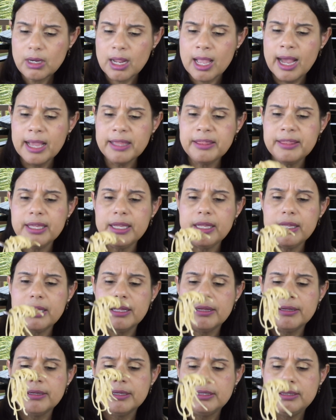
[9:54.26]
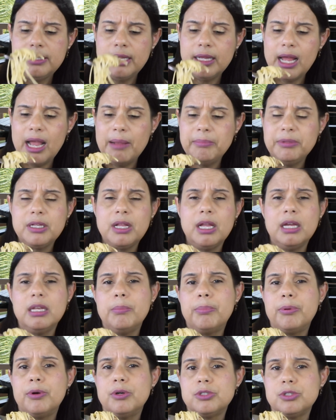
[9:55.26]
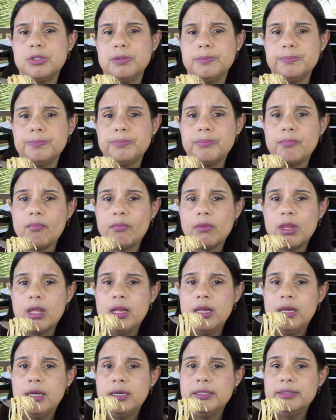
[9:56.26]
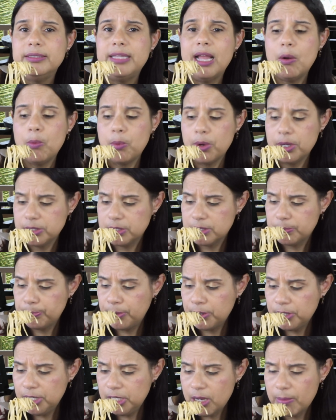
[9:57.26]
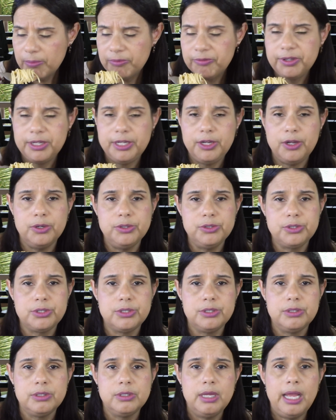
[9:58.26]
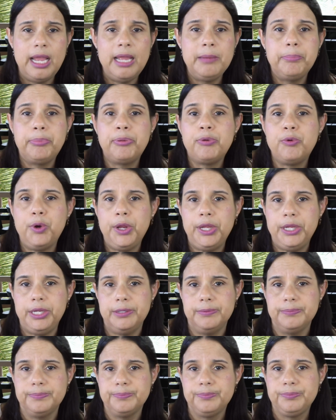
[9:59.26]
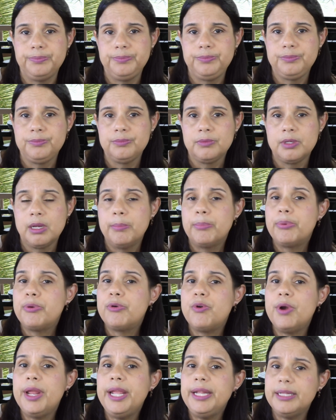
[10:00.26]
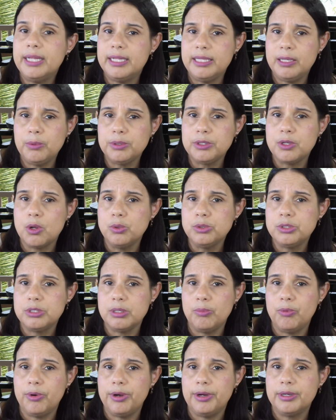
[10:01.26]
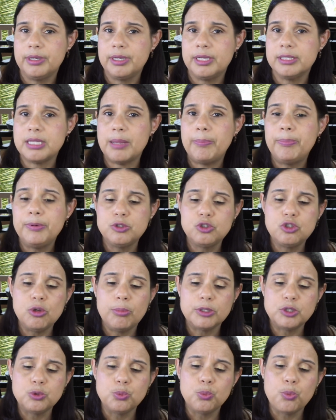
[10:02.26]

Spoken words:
I think that I'm the kind of person that was putting up videos and praying praying that they would go somewhere because I put so much